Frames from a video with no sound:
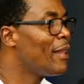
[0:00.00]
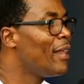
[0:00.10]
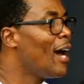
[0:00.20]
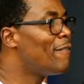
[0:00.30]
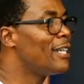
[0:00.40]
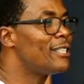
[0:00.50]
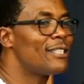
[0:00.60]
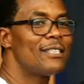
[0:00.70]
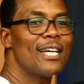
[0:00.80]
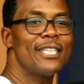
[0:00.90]
they have a
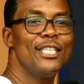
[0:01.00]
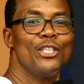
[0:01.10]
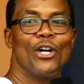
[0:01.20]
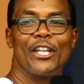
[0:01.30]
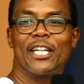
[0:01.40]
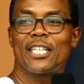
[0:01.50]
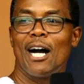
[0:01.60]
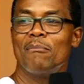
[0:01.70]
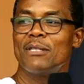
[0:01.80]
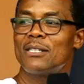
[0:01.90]
certain joy that
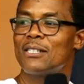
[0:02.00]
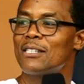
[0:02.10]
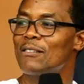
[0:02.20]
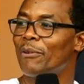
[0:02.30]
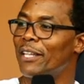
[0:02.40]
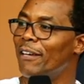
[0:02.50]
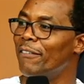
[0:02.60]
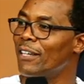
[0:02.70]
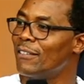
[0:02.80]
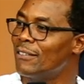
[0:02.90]
comes with giving.